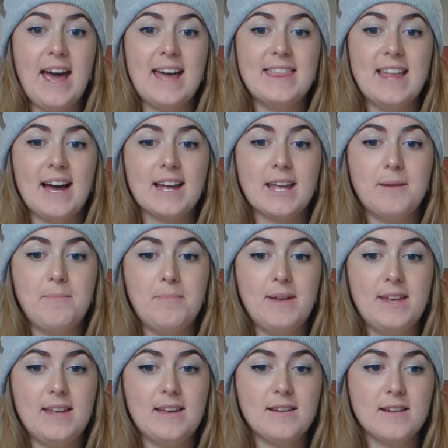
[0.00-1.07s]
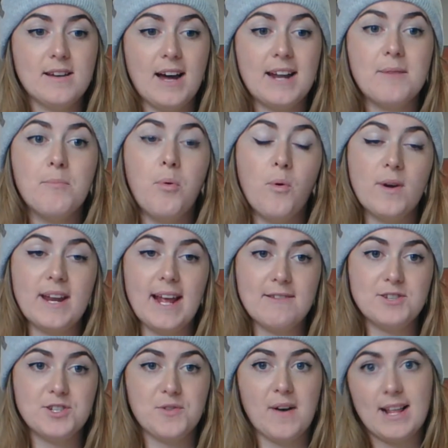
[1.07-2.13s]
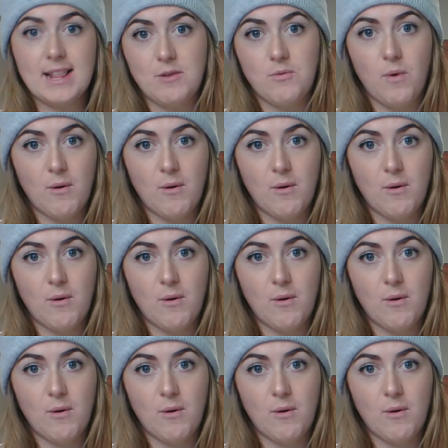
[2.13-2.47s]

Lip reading: and that can be kind of pointing out directly